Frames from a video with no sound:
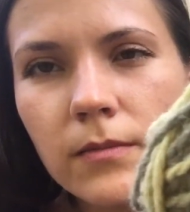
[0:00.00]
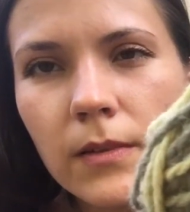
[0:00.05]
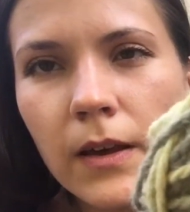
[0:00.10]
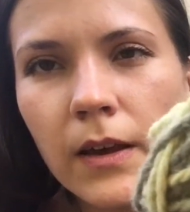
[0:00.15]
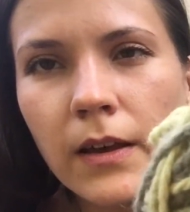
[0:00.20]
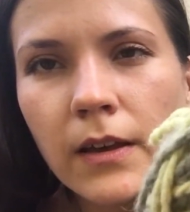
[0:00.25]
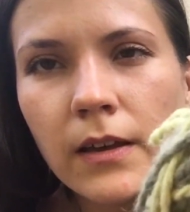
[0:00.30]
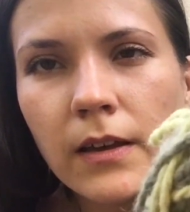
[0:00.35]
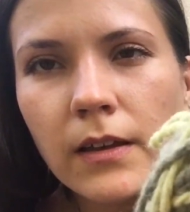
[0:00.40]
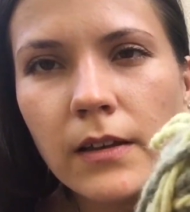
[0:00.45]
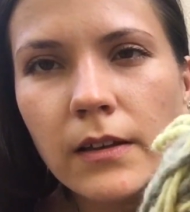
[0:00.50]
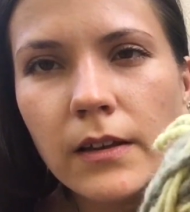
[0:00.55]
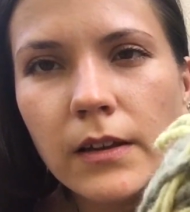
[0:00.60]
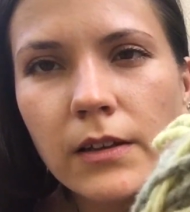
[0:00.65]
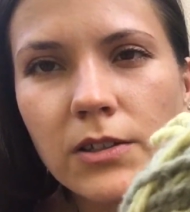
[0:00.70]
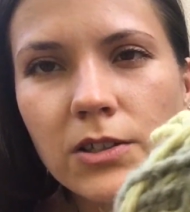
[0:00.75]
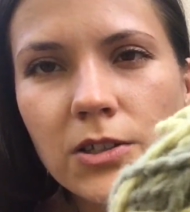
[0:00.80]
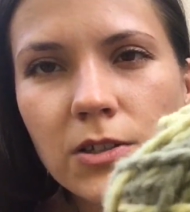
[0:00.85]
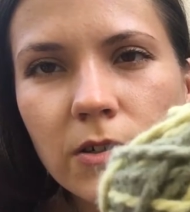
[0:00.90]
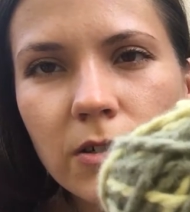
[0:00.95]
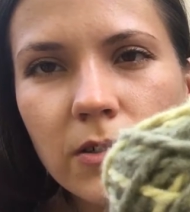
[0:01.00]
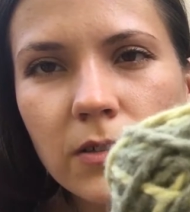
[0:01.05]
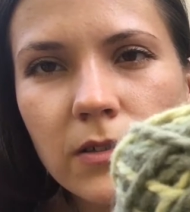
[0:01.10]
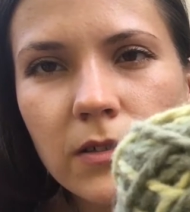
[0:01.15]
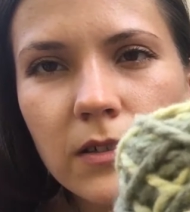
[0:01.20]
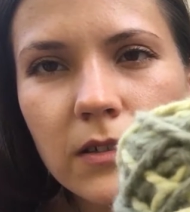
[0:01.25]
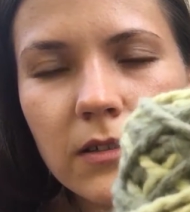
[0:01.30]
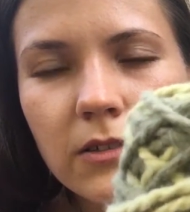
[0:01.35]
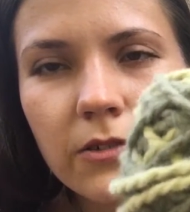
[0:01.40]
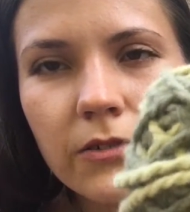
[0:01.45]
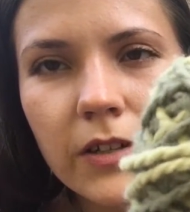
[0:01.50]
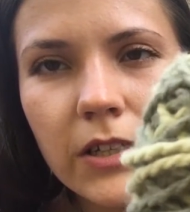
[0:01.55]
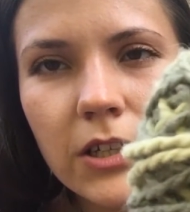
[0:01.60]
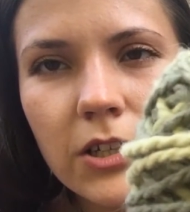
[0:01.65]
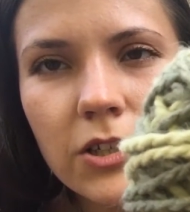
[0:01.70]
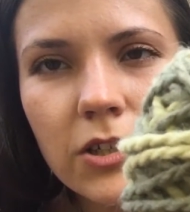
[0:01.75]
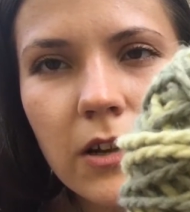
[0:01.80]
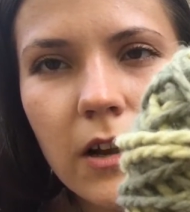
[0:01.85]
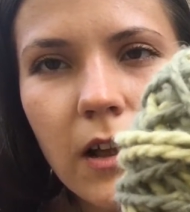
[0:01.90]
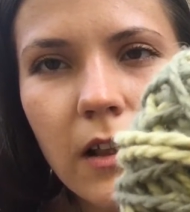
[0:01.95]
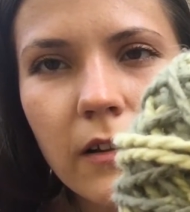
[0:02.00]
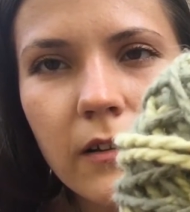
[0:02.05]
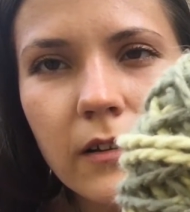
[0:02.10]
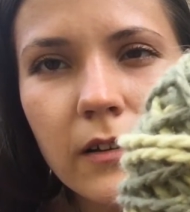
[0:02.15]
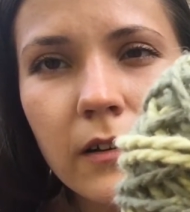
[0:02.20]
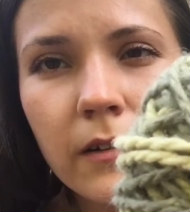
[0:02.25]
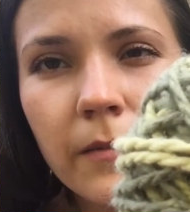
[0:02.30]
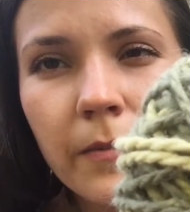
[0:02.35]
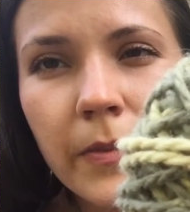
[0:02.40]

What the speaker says: and it turned this greenish color.